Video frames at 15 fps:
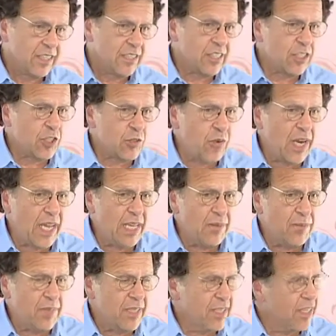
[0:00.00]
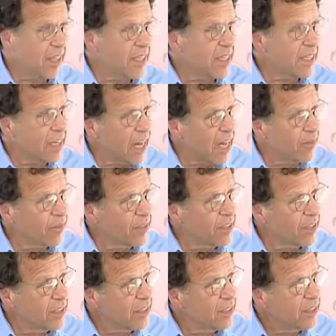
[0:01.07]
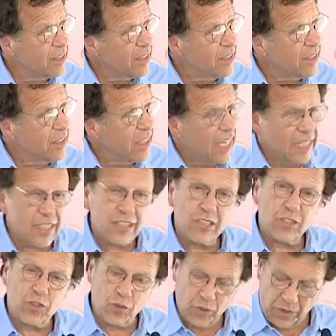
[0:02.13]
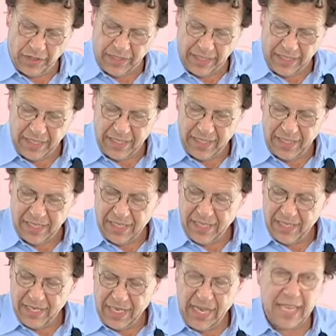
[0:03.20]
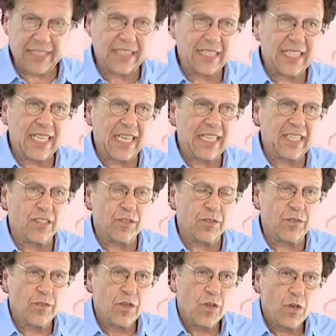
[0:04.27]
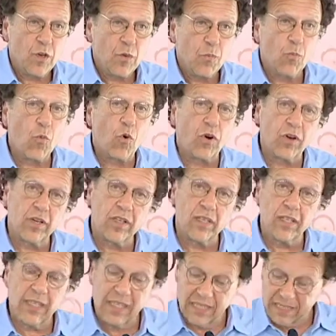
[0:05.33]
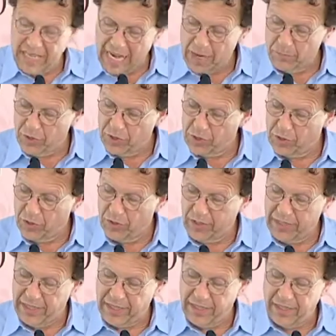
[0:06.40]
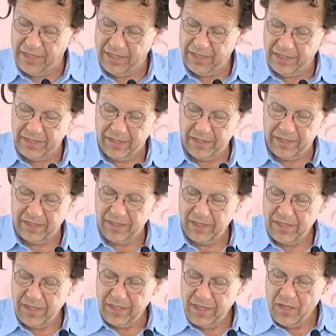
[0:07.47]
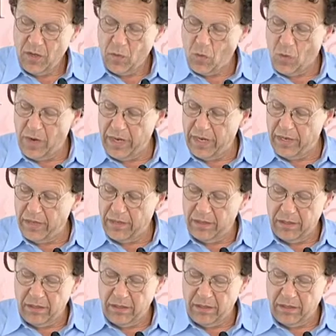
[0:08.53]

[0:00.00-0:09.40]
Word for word: described the novel and the story as a kind of moral laboratory where